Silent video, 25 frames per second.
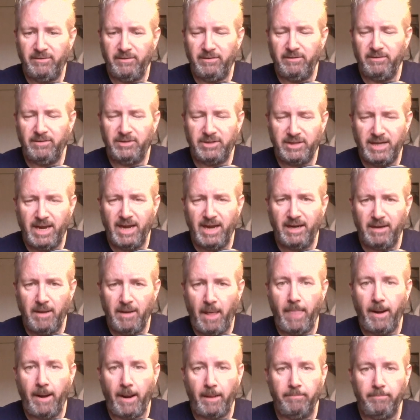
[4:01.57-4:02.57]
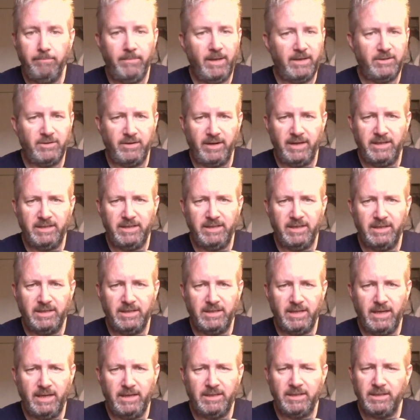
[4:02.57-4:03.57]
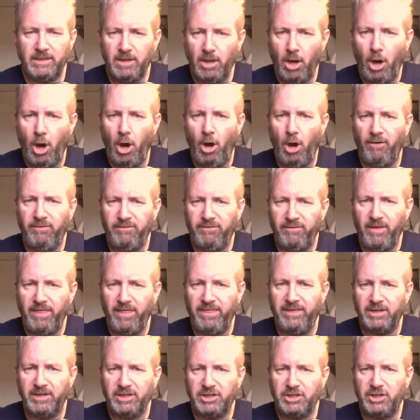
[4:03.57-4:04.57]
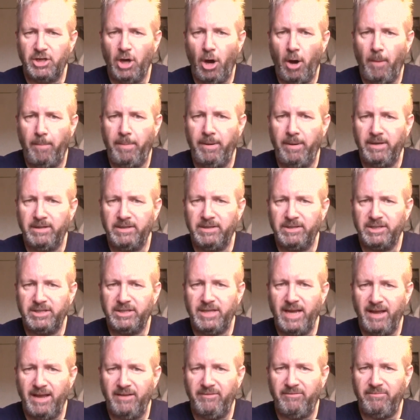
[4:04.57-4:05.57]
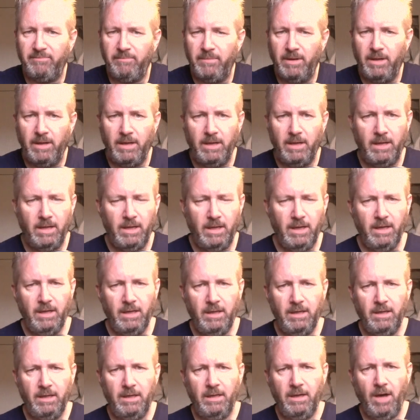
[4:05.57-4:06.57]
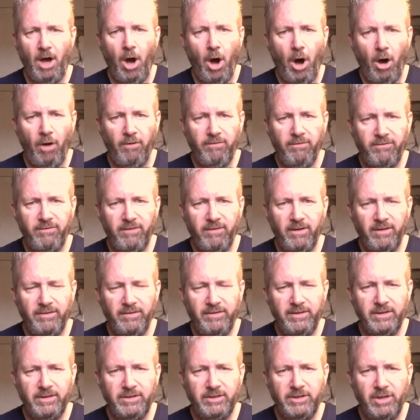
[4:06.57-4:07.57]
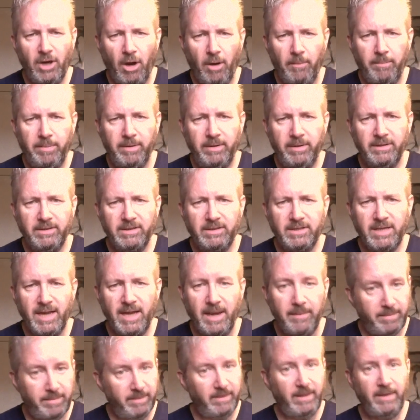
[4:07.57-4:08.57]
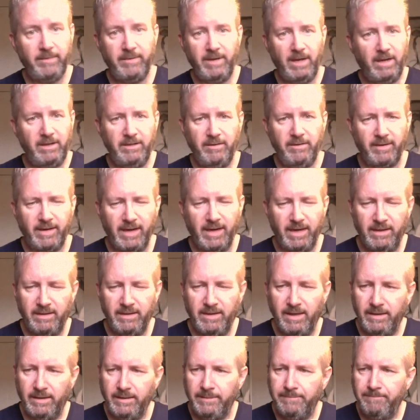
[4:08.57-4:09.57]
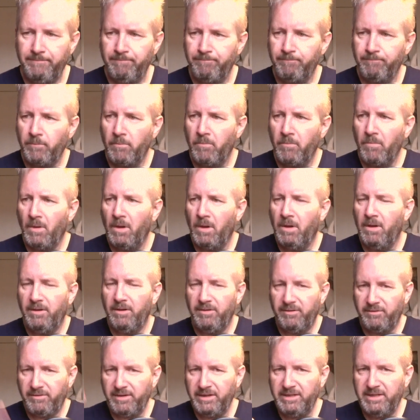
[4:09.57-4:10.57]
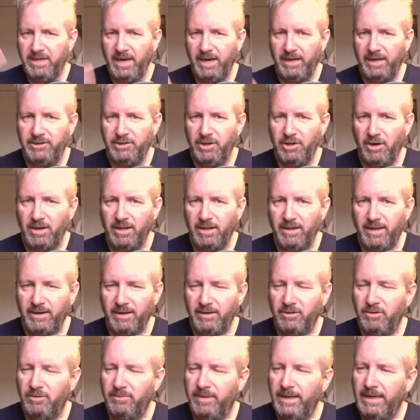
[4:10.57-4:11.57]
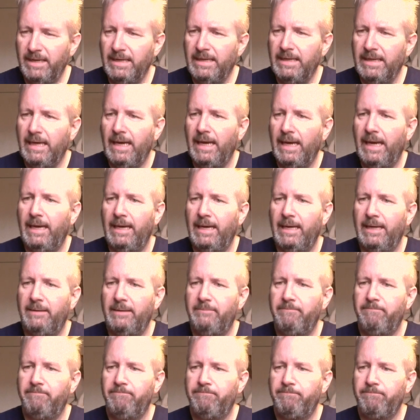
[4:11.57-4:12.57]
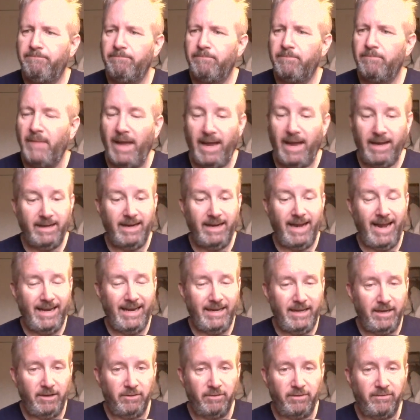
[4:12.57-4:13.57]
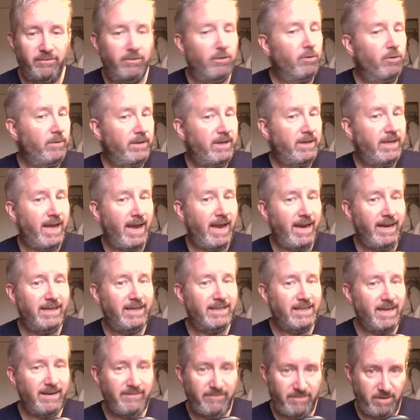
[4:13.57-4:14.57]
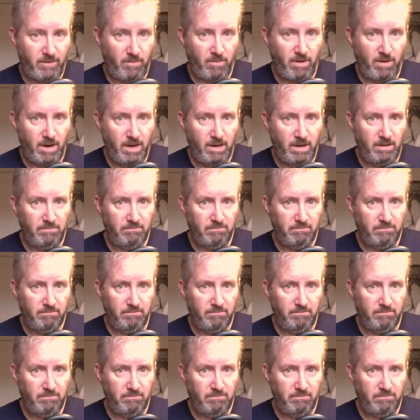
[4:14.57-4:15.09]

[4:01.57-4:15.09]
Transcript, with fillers: step that's not easy to say, is it? Off the top step. Off the top step. There we are. I knew I'd get it in the end. Three take Johnny, they call me. Um, and landing on the floor with cakes everywhere.